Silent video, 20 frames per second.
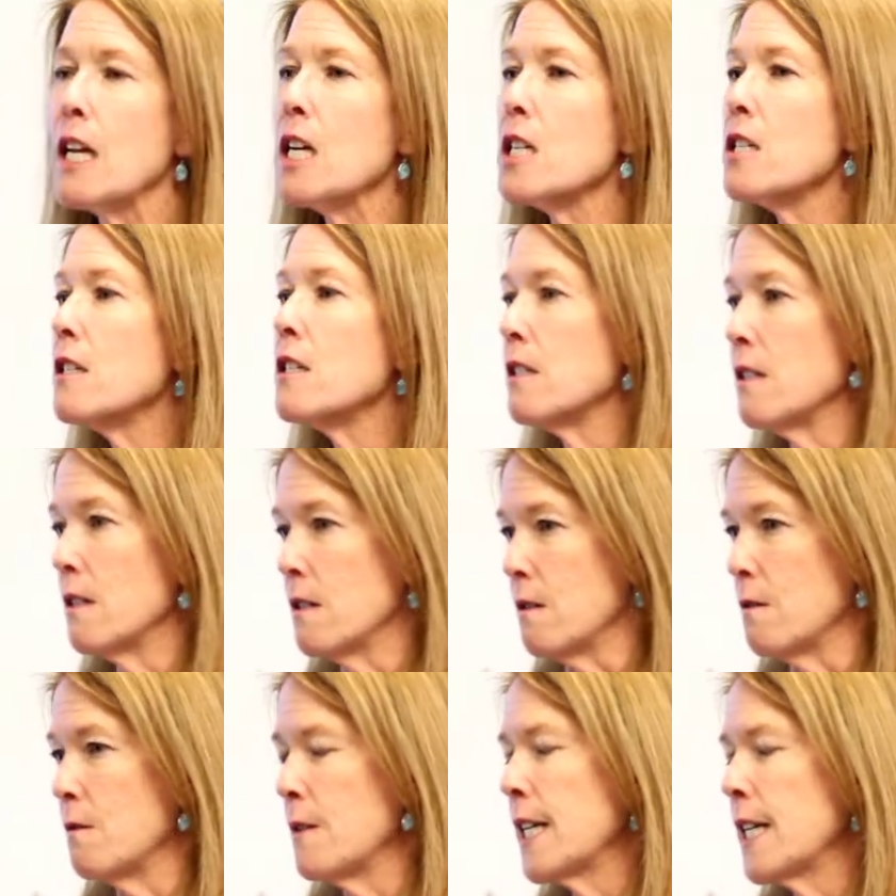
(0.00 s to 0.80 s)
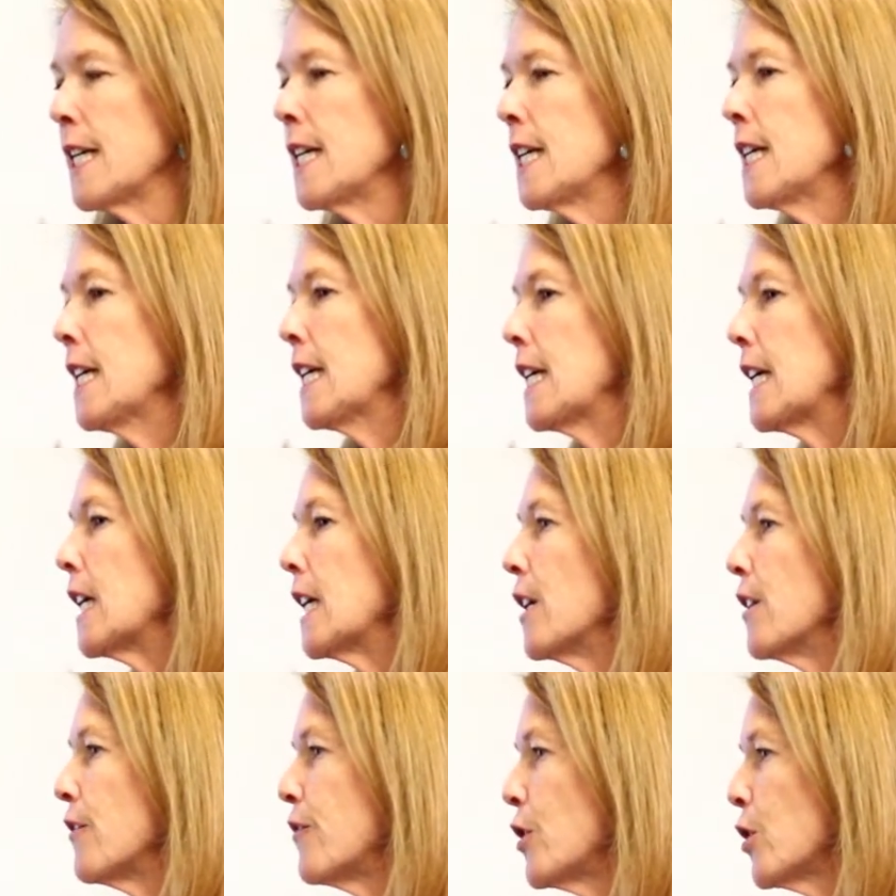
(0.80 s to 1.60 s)
So,
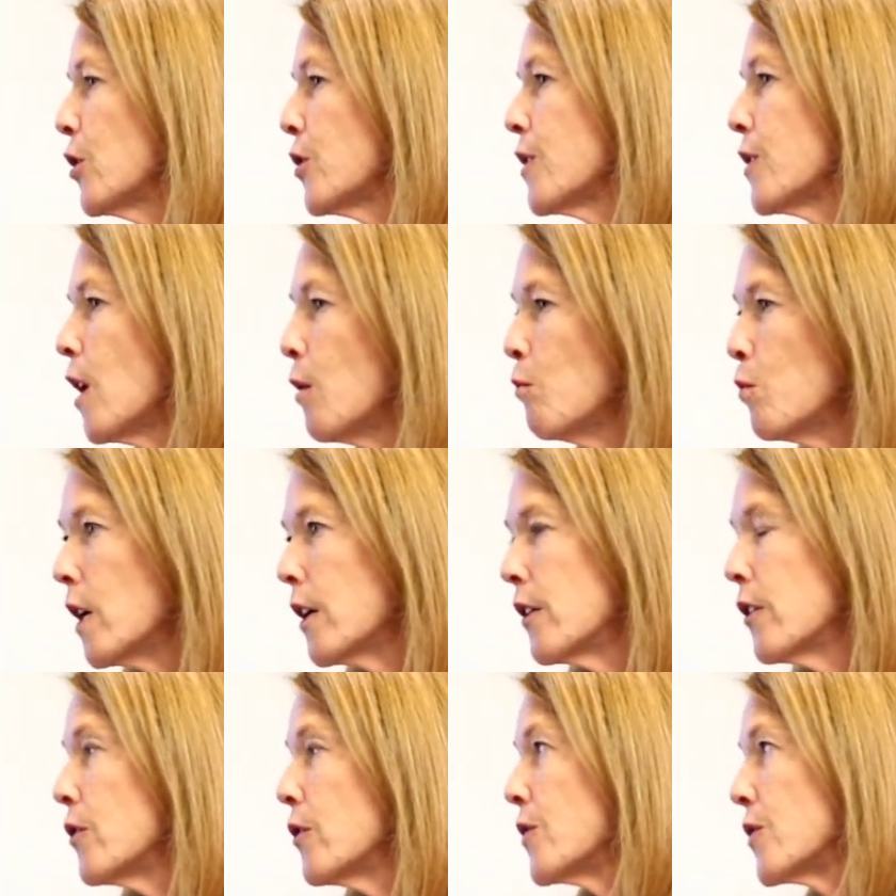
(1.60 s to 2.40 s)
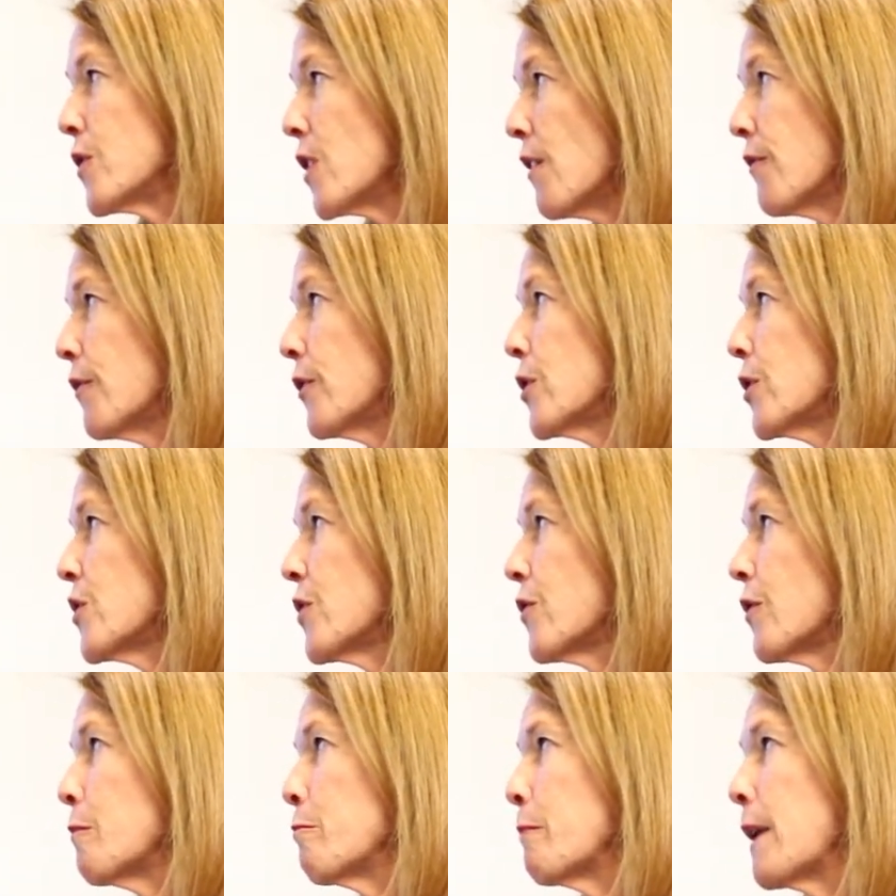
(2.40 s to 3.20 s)
if you're someone who
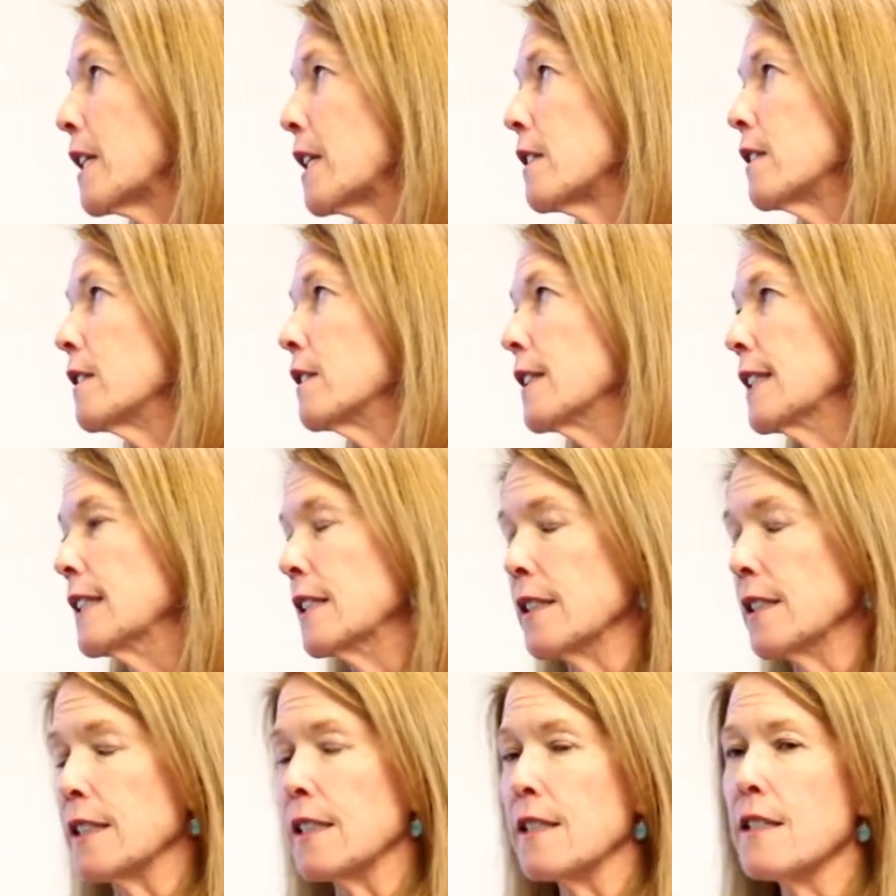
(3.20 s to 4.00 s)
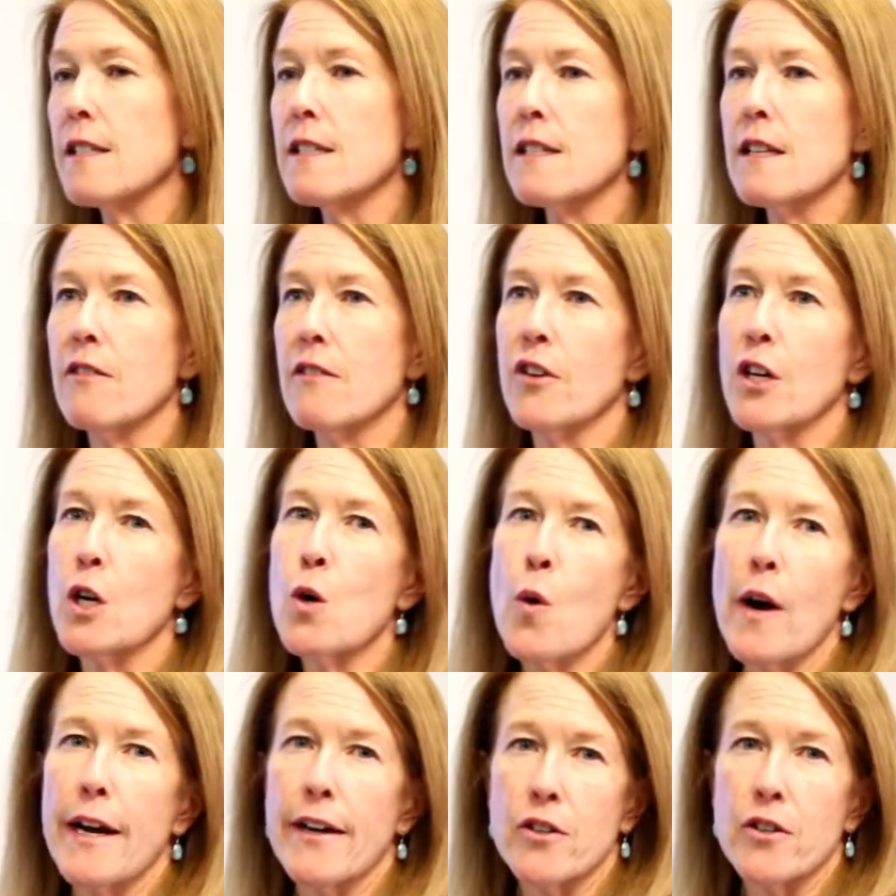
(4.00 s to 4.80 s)
suffers from mental illness that
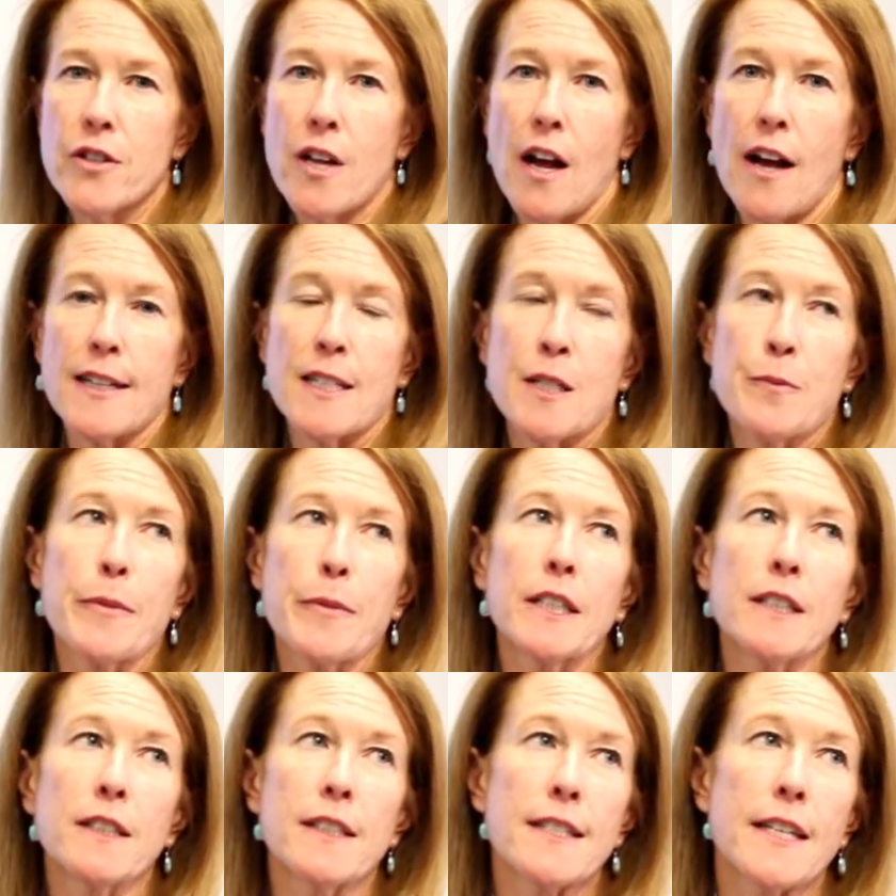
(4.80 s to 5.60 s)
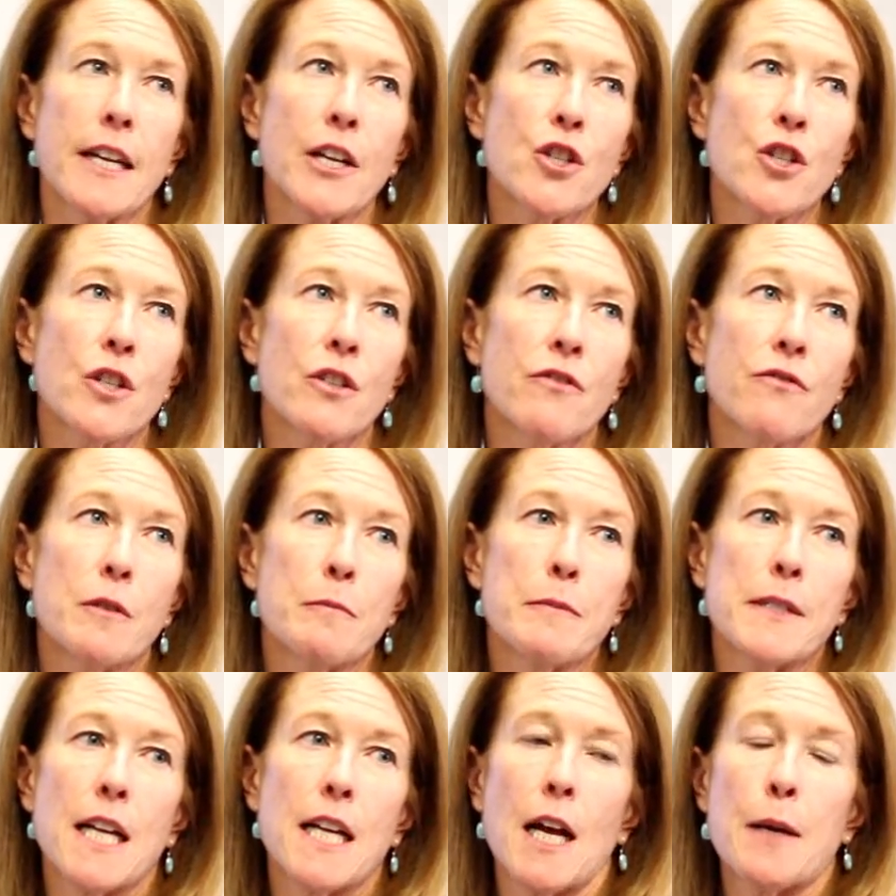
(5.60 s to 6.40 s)
requires hospitalization
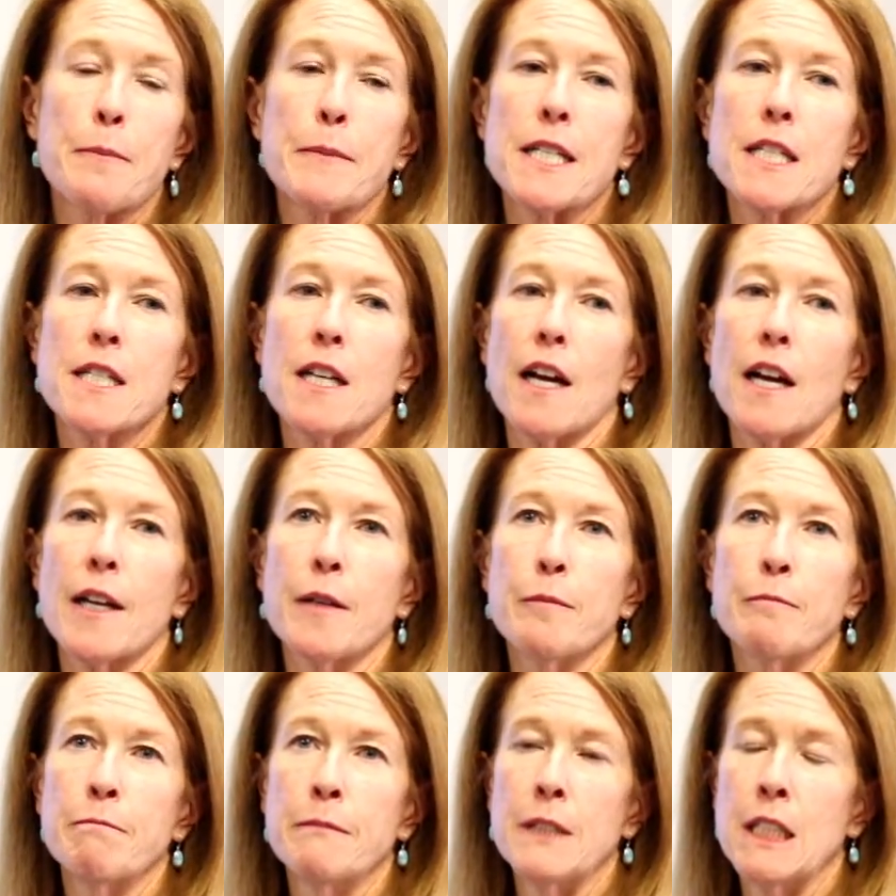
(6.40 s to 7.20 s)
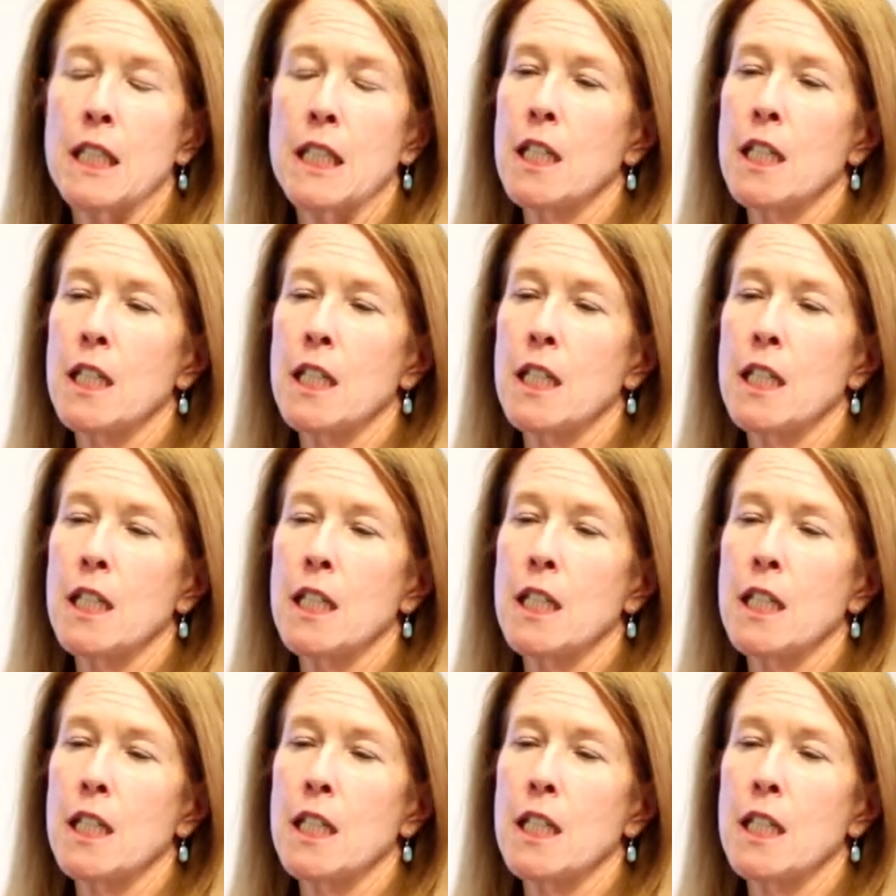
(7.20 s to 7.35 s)
from time to time,